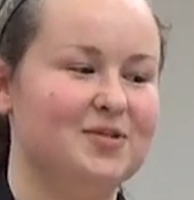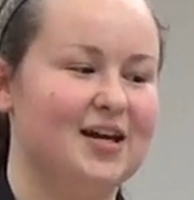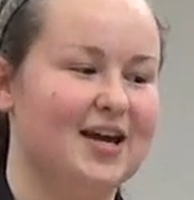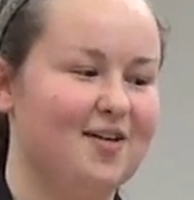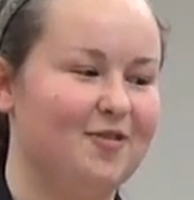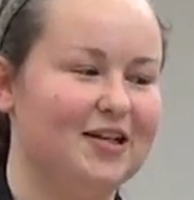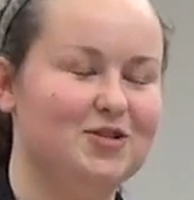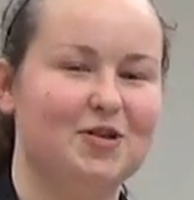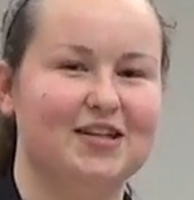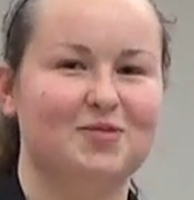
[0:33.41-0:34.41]
I have like
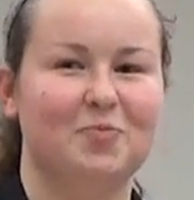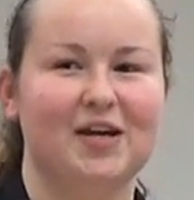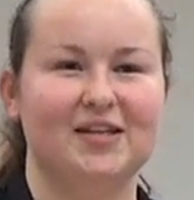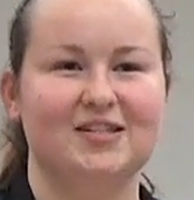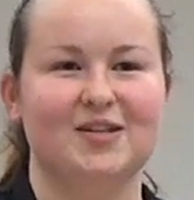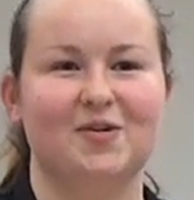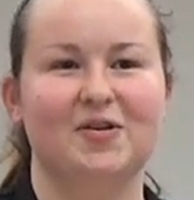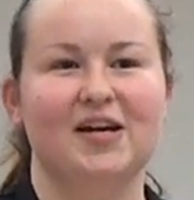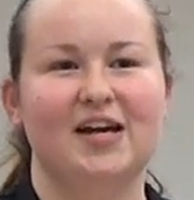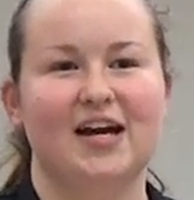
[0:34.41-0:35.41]
2,000 pins, so
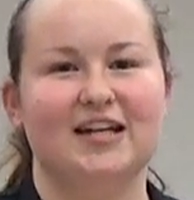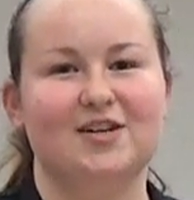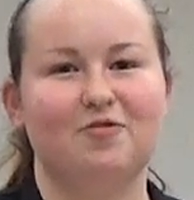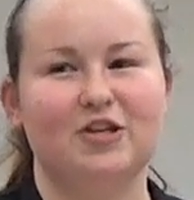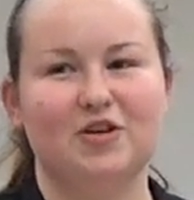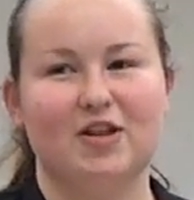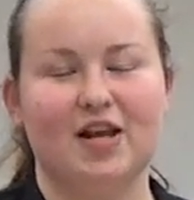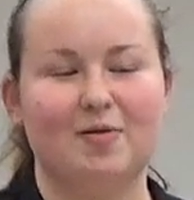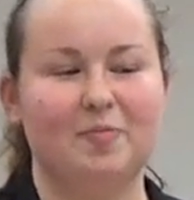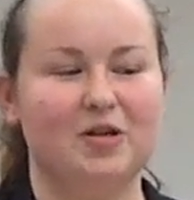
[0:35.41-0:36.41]
I definitely know a lot
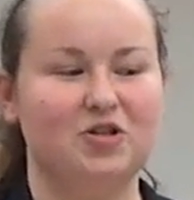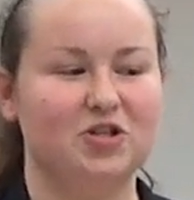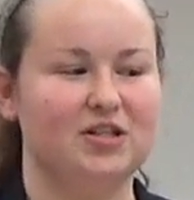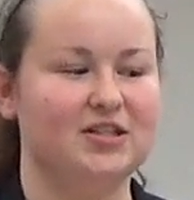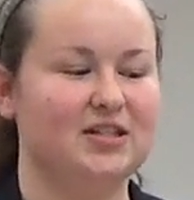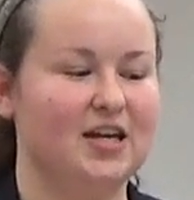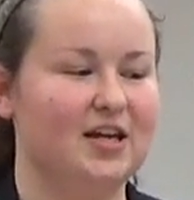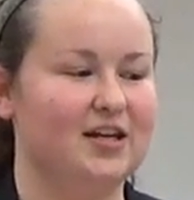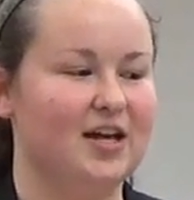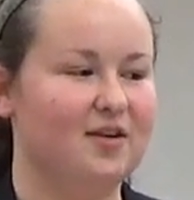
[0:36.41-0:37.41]
about Pinterest,
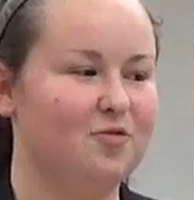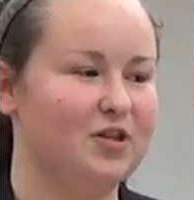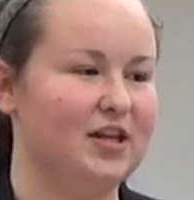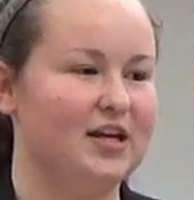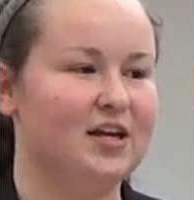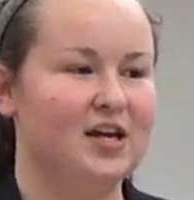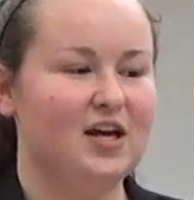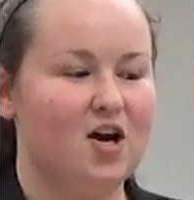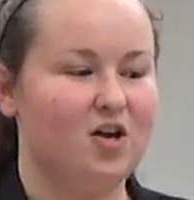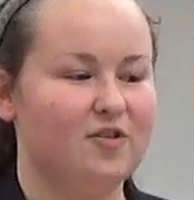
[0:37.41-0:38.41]
and I really like
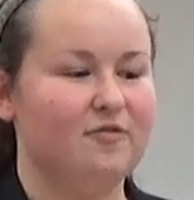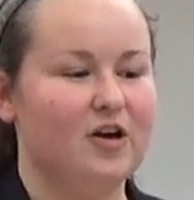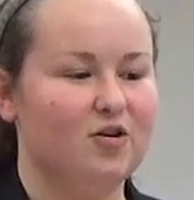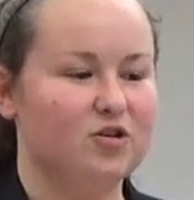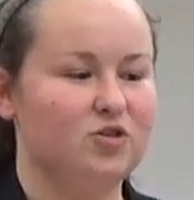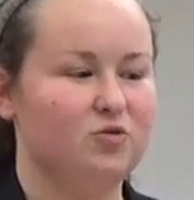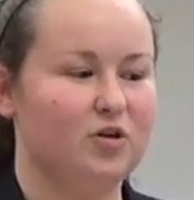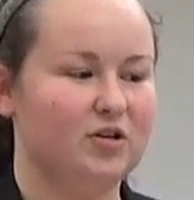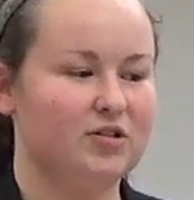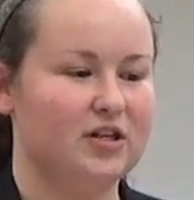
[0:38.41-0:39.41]
all the flower
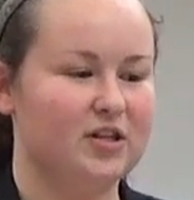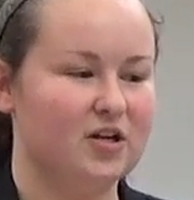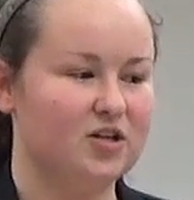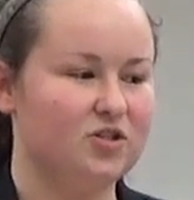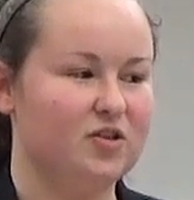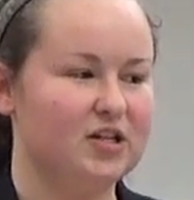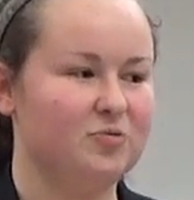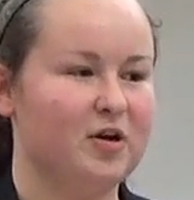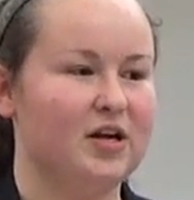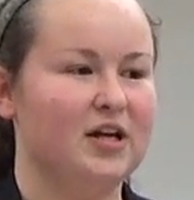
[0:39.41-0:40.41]
tutorials on there, so that's
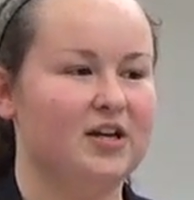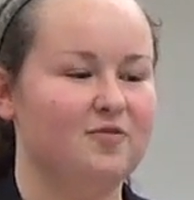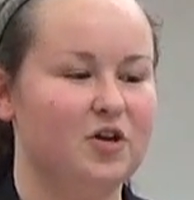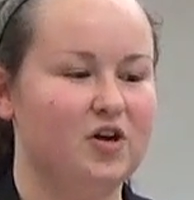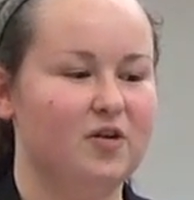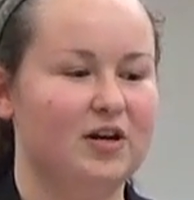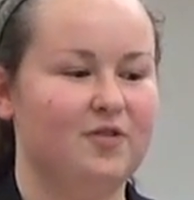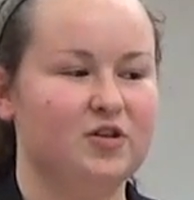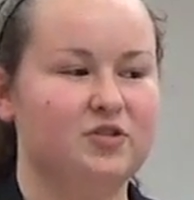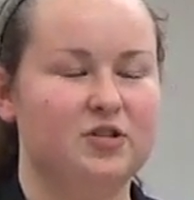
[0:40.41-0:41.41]
why I kind of know, and I've
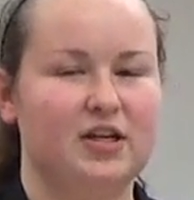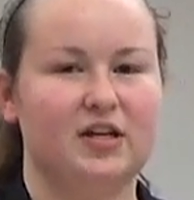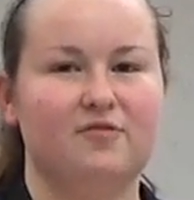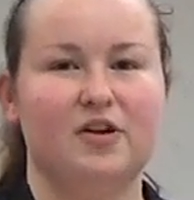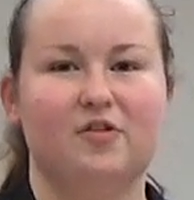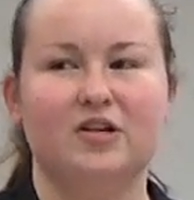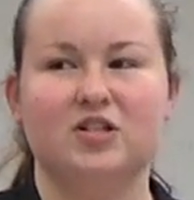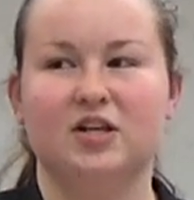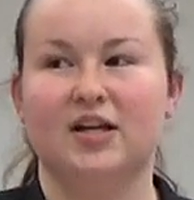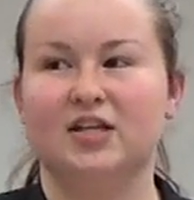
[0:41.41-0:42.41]
also taken a flower
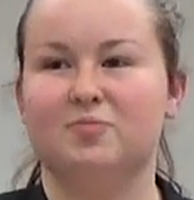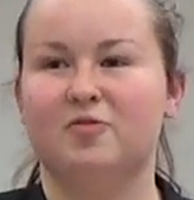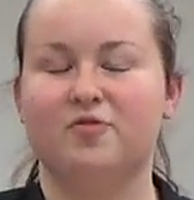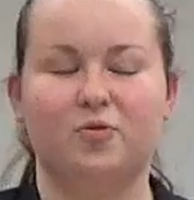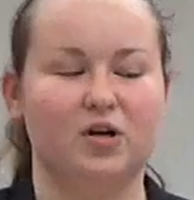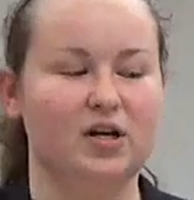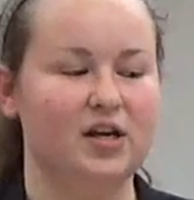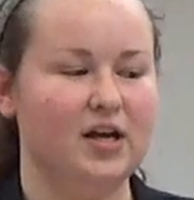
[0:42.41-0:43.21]
arranging class before.